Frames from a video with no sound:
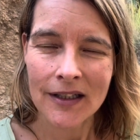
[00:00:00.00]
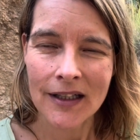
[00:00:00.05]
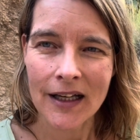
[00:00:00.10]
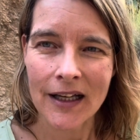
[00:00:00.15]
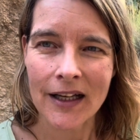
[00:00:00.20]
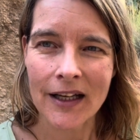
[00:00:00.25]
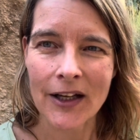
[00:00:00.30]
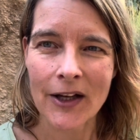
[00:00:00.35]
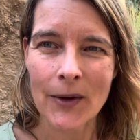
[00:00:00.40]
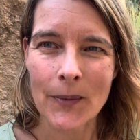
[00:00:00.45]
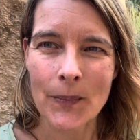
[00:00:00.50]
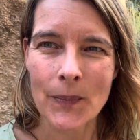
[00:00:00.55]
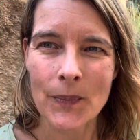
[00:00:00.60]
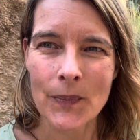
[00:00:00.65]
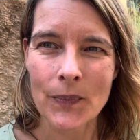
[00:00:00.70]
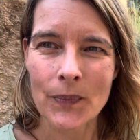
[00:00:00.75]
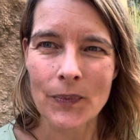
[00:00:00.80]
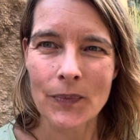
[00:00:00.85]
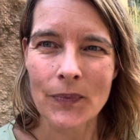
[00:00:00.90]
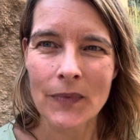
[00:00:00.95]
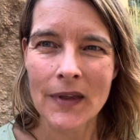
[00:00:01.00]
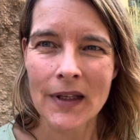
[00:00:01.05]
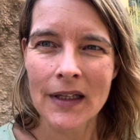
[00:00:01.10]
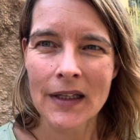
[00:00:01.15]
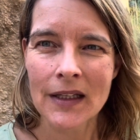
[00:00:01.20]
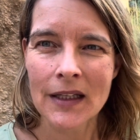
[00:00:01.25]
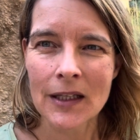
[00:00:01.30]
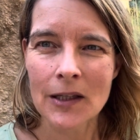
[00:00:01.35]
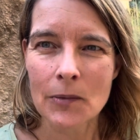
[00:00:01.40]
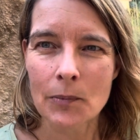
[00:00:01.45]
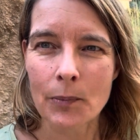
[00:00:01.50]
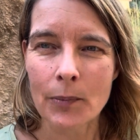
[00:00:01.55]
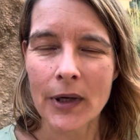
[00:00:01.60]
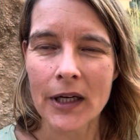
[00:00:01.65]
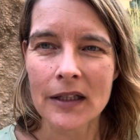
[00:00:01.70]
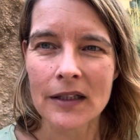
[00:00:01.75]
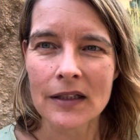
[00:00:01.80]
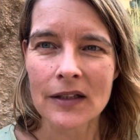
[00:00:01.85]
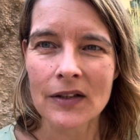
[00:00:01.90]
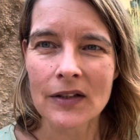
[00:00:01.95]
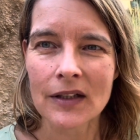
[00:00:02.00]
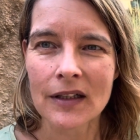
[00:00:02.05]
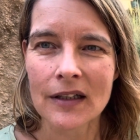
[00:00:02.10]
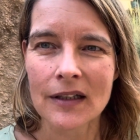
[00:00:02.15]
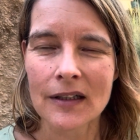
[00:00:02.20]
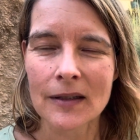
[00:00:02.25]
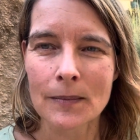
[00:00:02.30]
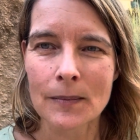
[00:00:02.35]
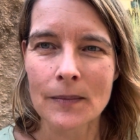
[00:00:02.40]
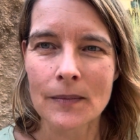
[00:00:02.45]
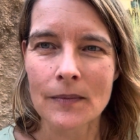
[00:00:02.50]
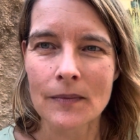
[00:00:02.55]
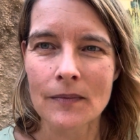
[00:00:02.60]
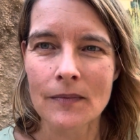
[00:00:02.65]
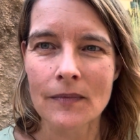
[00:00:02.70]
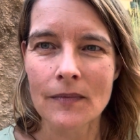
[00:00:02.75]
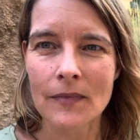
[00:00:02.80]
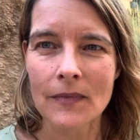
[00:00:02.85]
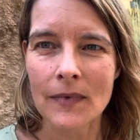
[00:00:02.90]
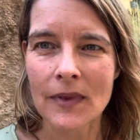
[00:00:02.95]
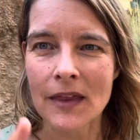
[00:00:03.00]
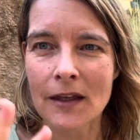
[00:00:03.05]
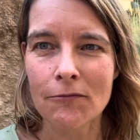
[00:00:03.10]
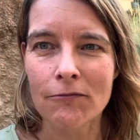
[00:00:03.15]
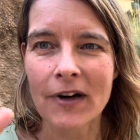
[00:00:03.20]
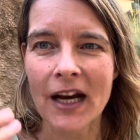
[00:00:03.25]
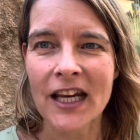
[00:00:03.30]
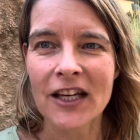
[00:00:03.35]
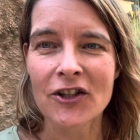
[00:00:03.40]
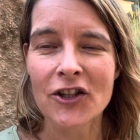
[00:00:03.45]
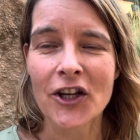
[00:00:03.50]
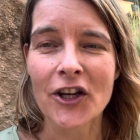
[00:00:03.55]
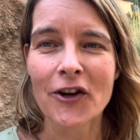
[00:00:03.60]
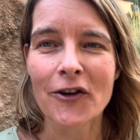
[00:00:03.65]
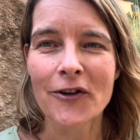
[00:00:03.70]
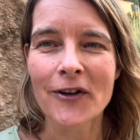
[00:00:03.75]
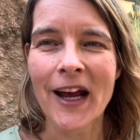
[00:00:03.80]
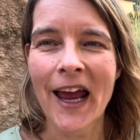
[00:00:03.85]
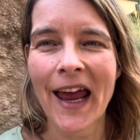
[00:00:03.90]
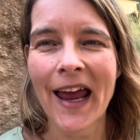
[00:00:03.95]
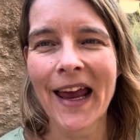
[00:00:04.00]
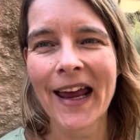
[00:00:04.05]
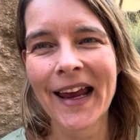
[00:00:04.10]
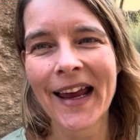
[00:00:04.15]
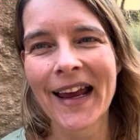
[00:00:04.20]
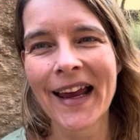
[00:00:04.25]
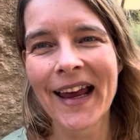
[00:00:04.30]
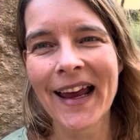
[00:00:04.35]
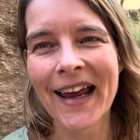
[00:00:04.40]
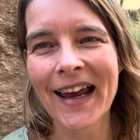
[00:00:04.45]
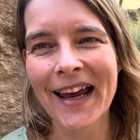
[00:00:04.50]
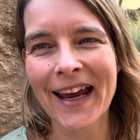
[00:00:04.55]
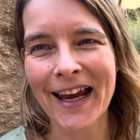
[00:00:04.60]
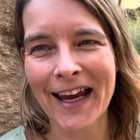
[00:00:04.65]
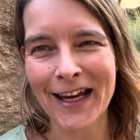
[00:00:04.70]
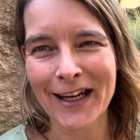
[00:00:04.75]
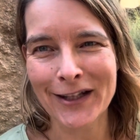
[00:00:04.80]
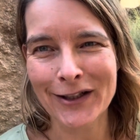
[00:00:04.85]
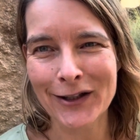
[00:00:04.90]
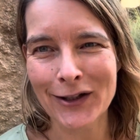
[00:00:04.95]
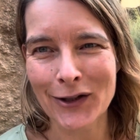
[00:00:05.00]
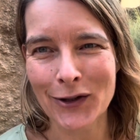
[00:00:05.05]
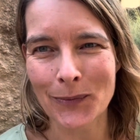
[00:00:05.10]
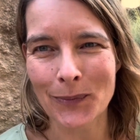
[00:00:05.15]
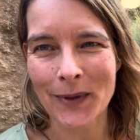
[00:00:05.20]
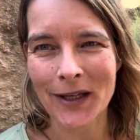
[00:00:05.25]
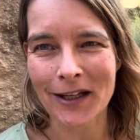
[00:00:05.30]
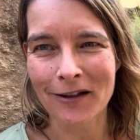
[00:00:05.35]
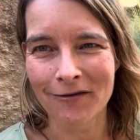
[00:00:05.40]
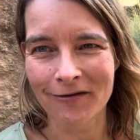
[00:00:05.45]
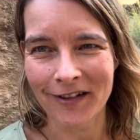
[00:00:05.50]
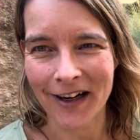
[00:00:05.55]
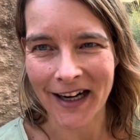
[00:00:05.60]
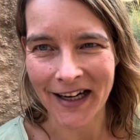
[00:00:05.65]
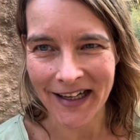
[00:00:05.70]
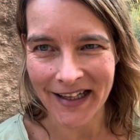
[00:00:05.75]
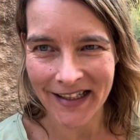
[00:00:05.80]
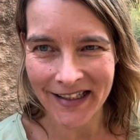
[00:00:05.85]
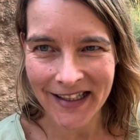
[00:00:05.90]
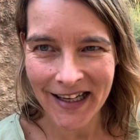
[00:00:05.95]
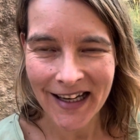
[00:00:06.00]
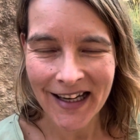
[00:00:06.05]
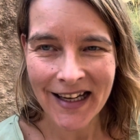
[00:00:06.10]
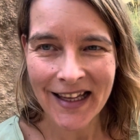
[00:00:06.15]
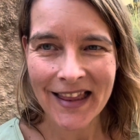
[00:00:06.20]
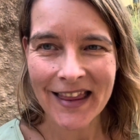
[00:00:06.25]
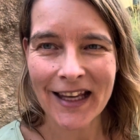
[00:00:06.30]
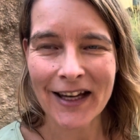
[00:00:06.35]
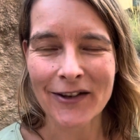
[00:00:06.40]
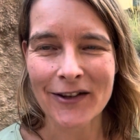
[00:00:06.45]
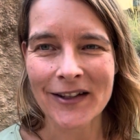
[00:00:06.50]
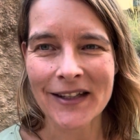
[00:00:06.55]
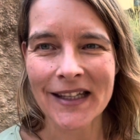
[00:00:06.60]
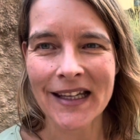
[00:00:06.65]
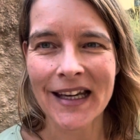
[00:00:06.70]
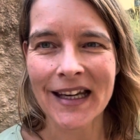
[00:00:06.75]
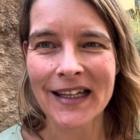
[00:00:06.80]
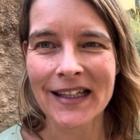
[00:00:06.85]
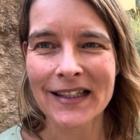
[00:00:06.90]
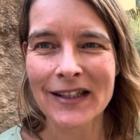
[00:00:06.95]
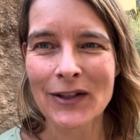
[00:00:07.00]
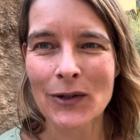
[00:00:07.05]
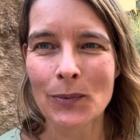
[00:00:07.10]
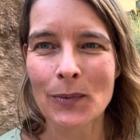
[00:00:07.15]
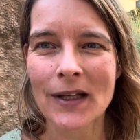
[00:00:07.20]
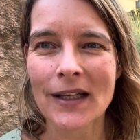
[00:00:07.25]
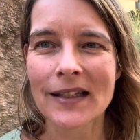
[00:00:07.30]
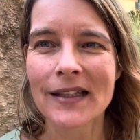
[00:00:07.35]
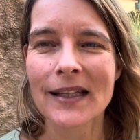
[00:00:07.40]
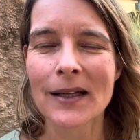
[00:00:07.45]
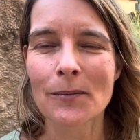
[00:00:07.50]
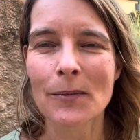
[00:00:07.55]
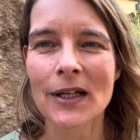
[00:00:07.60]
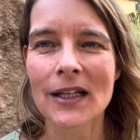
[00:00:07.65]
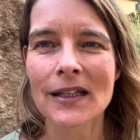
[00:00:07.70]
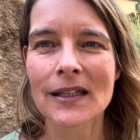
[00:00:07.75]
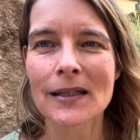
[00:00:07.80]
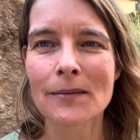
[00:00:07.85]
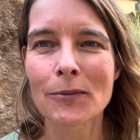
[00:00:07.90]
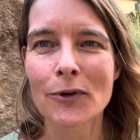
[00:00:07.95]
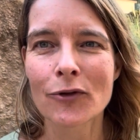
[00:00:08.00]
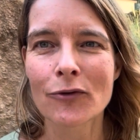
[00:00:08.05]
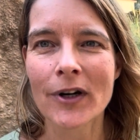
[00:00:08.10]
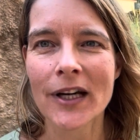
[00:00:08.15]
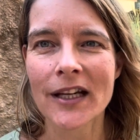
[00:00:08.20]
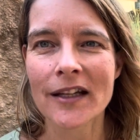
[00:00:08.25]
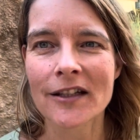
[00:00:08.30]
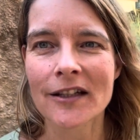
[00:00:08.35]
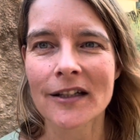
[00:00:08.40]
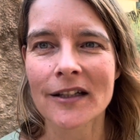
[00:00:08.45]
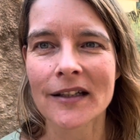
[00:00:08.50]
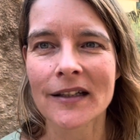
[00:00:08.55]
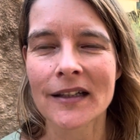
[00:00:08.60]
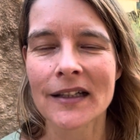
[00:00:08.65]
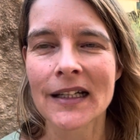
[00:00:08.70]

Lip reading: but the ratio has to be right. There also has to be some inspiration.